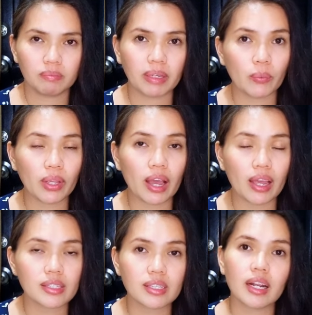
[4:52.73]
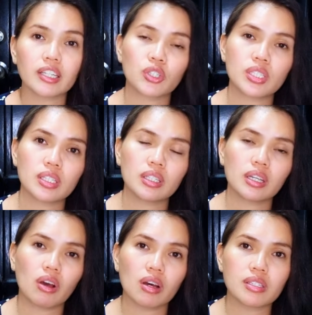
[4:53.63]
by the way, guys, electricity
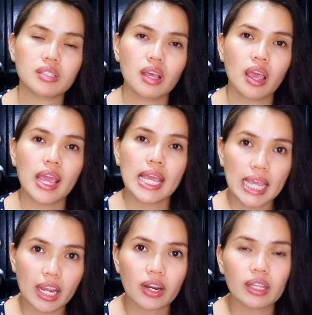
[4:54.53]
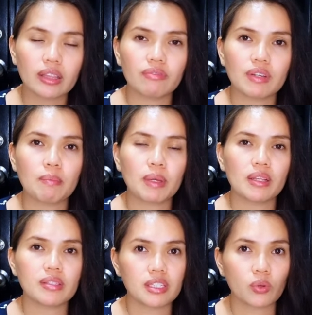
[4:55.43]
costs here in the
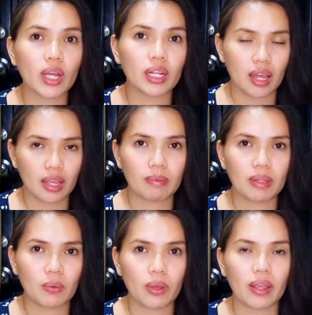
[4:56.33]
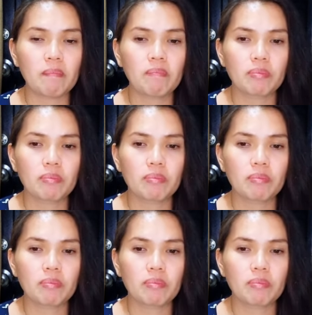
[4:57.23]
Philippines is quite high, by the way.